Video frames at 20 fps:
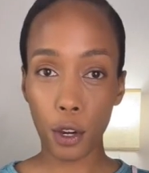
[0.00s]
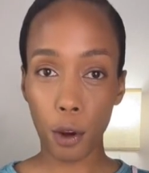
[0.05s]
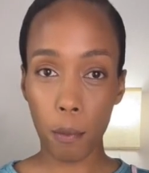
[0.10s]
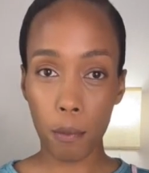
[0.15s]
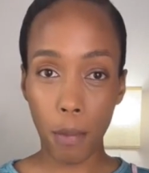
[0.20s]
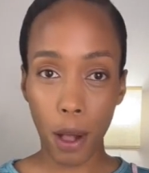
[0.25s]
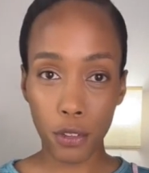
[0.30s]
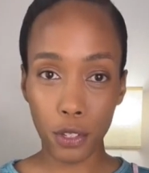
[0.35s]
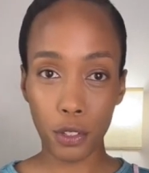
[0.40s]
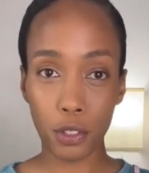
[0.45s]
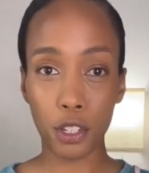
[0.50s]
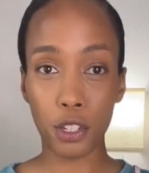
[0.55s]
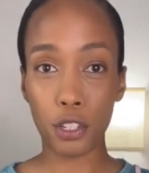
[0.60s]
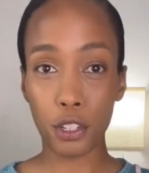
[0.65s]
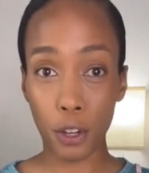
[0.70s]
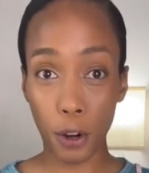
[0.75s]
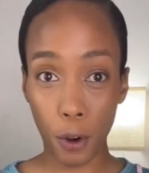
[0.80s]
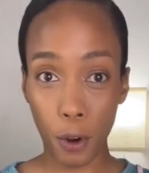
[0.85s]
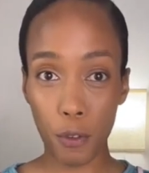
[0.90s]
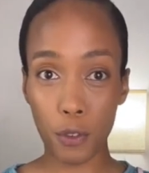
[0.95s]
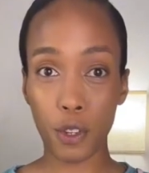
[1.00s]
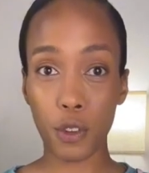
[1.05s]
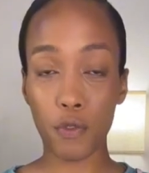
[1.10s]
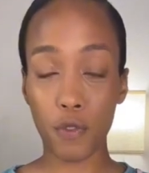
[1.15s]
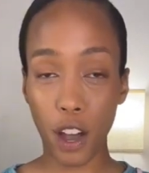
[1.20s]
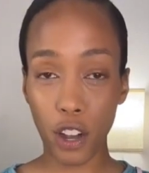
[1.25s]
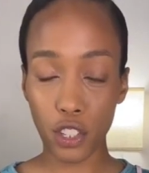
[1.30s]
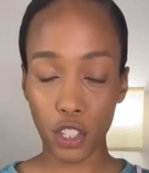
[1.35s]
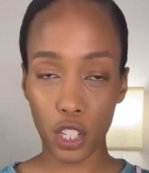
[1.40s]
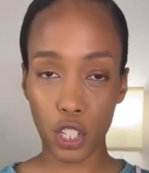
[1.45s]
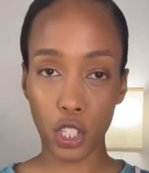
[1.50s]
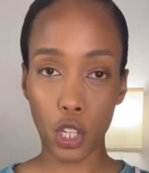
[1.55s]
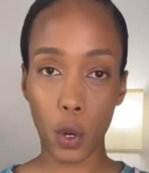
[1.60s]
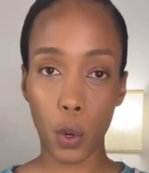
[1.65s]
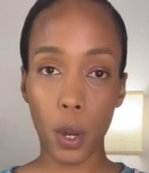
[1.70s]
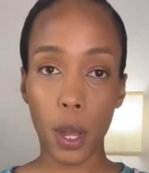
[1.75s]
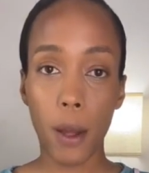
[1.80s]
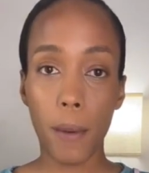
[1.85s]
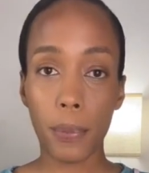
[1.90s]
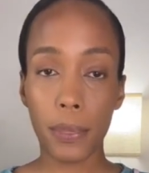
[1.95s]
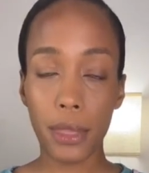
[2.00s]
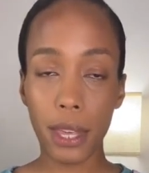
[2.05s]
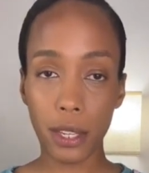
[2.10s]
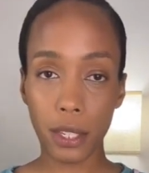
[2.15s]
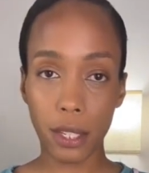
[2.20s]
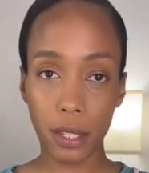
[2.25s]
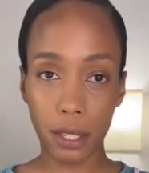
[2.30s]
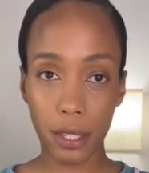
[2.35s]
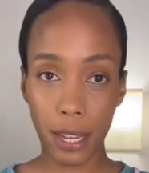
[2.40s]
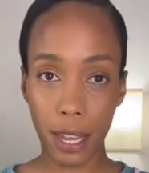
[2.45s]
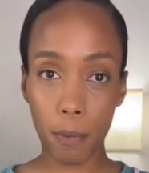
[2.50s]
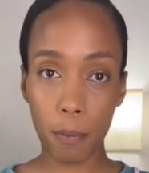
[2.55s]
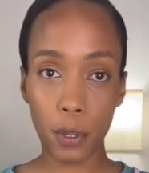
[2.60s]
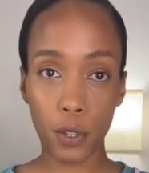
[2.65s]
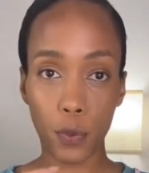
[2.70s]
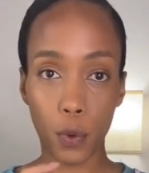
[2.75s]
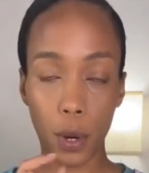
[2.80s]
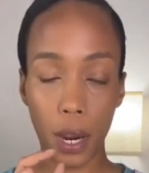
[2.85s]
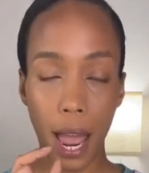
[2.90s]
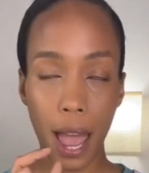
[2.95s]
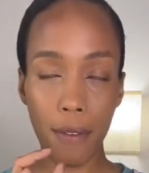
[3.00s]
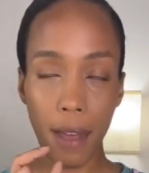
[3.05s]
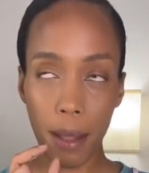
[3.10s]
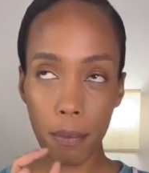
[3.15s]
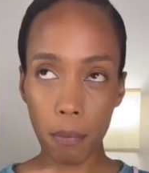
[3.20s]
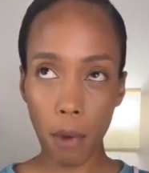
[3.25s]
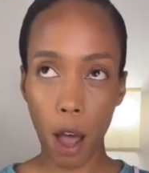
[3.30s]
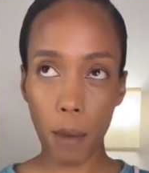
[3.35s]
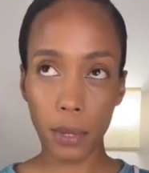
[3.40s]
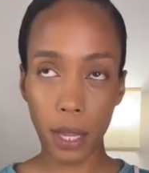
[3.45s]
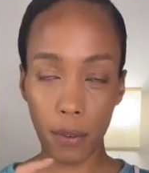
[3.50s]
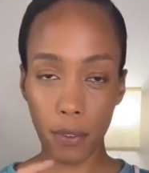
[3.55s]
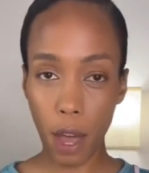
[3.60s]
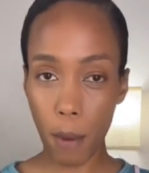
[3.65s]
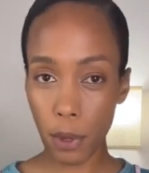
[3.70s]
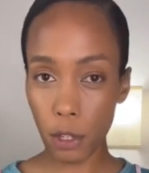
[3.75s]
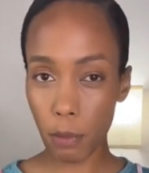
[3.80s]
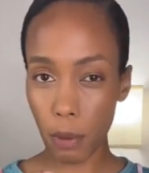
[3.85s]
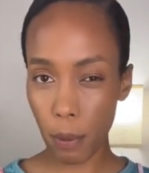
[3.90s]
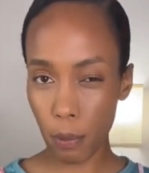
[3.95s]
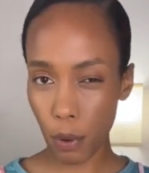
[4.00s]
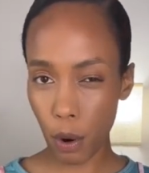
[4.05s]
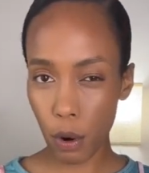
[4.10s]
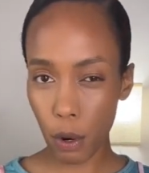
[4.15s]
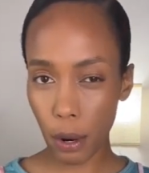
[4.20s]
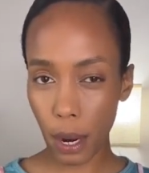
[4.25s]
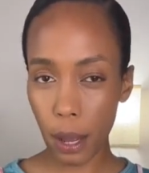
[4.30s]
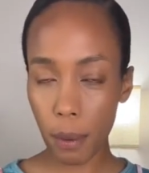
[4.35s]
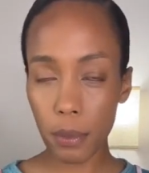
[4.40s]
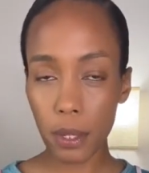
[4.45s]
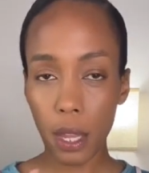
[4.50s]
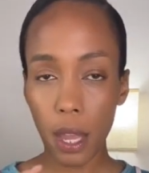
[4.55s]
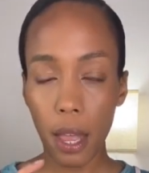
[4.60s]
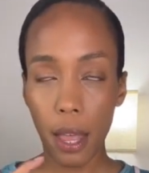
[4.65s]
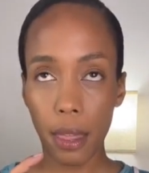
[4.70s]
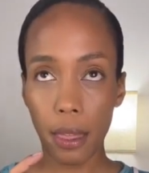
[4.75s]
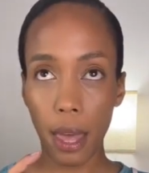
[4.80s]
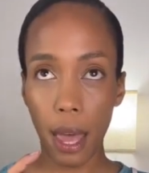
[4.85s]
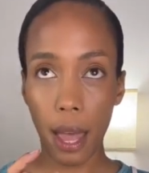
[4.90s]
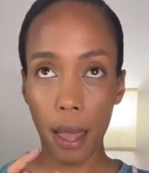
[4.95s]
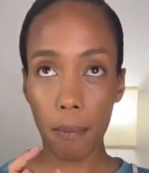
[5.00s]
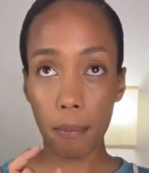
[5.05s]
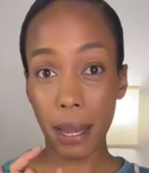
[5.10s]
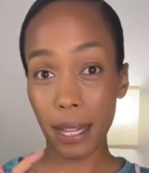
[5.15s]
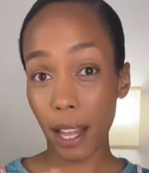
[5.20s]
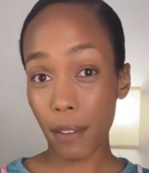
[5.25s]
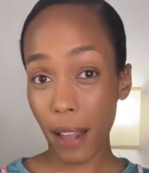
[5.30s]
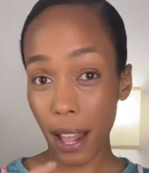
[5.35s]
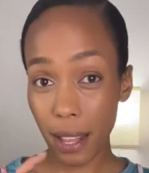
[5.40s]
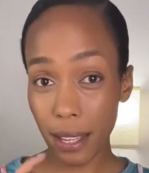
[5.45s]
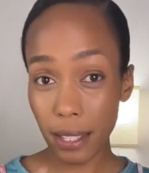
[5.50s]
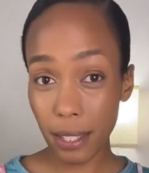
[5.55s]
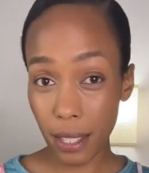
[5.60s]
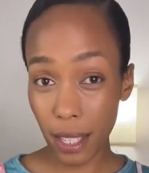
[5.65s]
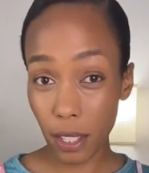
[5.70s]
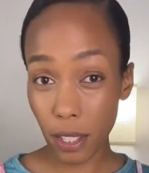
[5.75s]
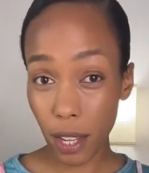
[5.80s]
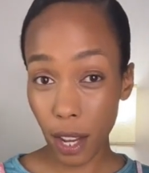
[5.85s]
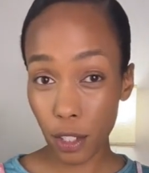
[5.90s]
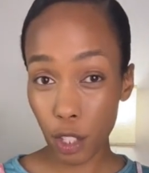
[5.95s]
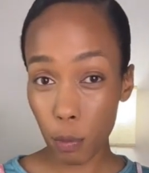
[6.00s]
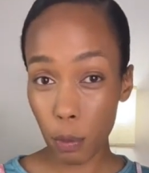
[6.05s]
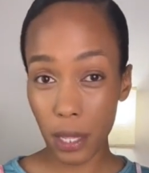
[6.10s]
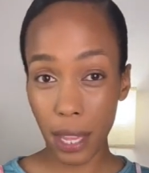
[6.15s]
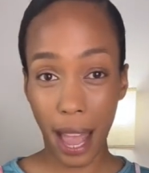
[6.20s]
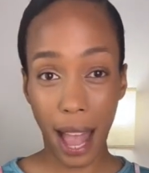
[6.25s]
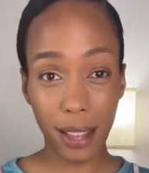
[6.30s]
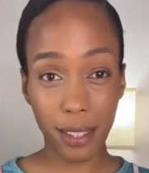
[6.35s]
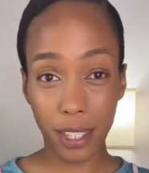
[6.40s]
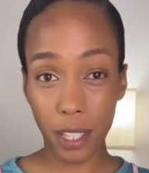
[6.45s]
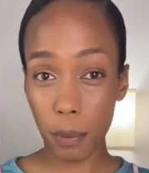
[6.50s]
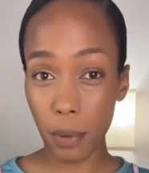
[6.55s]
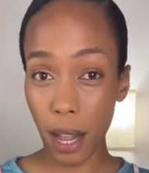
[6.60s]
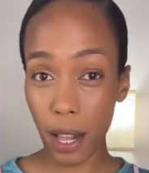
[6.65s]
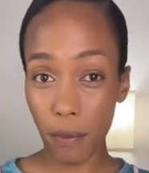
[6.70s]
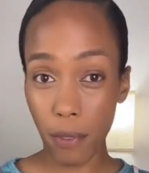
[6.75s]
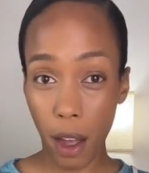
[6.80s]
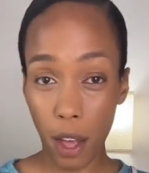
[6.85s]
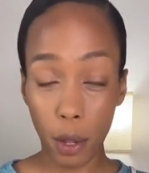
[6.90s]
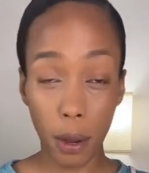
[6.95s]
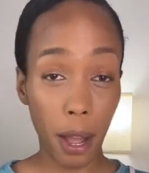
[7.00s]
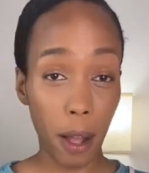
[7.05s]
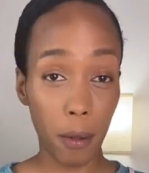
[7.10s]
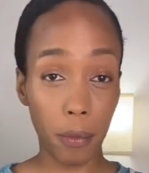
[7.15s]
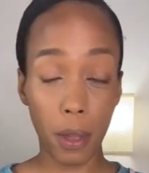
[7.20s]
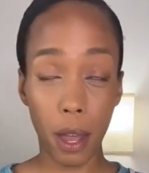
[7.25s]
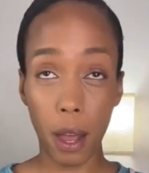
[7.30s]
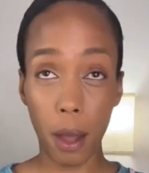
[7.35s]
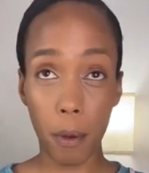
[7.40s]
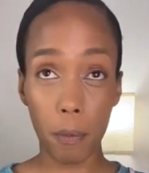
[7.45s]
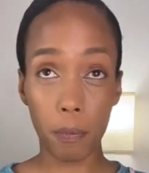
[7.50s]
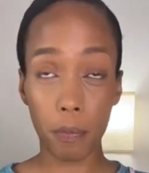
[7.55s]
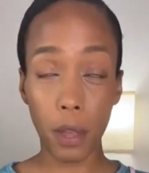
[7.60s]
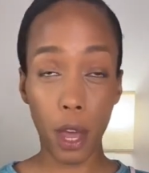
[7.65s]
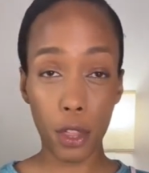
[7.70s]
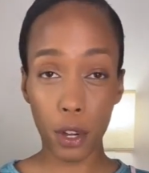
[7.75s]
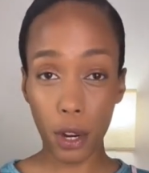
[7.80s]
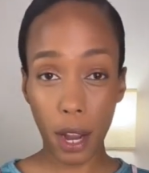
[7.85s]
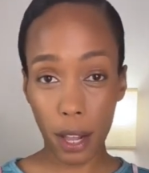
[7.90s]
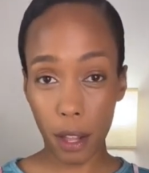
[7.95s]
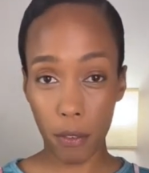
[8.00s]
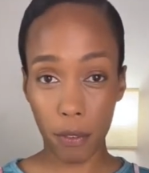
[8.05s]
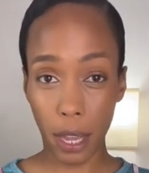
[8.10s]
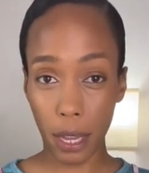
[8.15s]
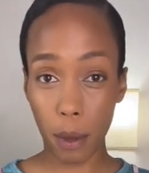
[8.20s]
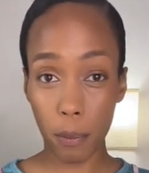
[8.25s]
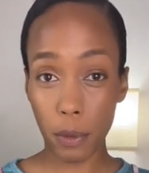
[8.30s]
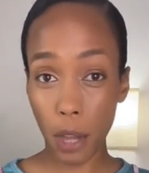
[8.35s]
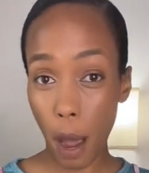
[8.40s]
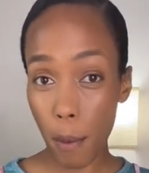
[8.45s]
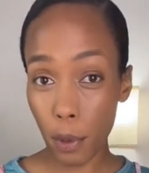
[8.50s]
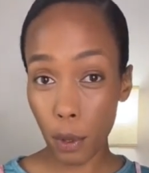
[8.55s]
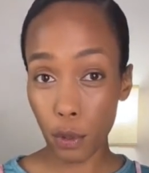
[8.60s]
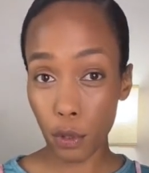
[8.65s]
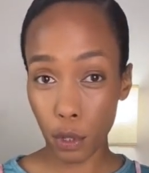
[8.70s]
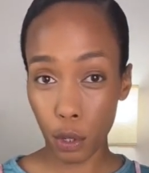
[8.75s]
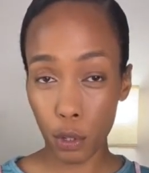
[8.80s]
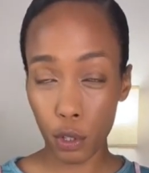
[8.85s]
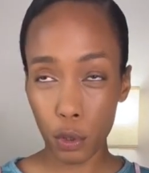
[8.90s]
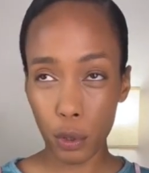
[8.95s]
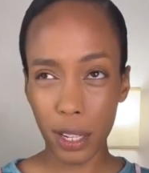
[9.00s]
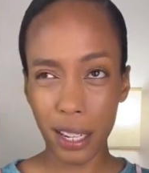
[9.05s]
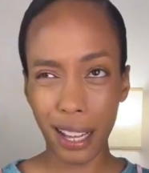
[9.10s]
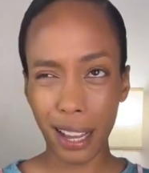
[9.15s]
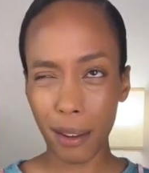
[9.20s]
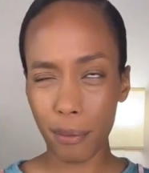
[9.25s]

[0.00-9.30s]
your muscles and nerves function. So this tip is for, I've had moms that have come into my programs that may not have had a C-section, but they had some kind of other kind of like abdominal surgery.